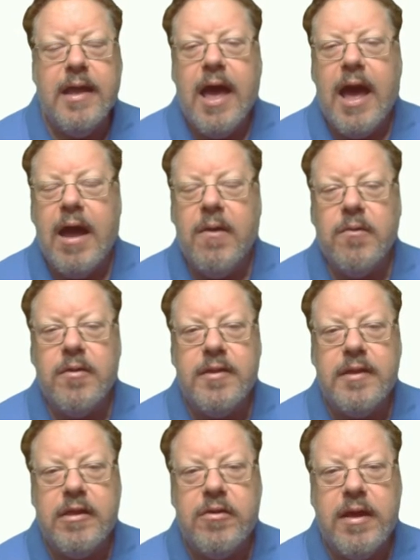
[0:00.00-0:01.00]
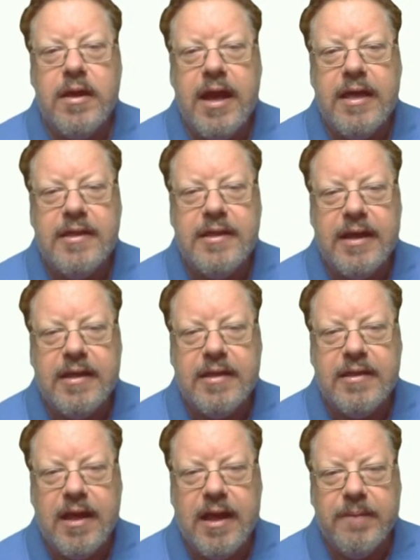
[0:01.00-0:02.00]
I will see you guys
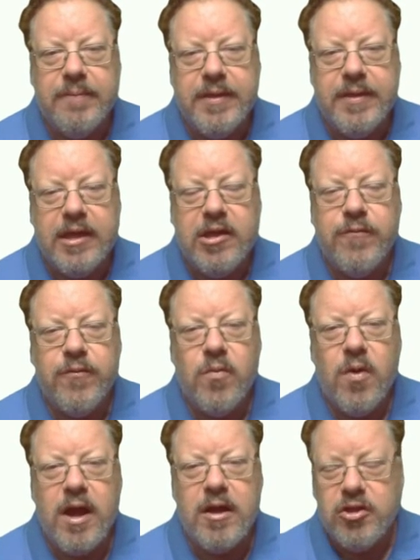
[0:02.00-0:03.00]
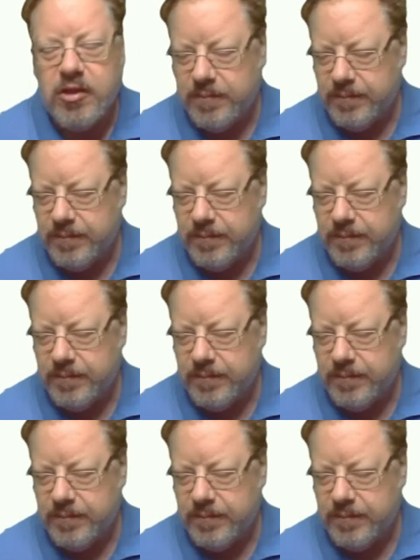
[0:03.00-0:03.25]
next time. Thank you for watching.